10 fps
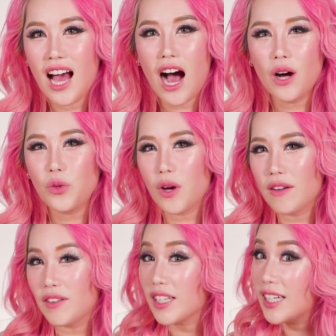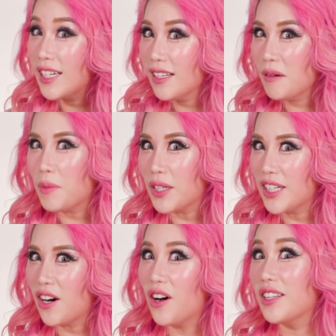how to have a killer
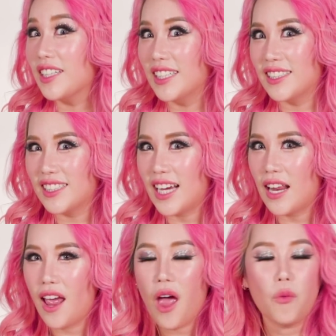body on the internet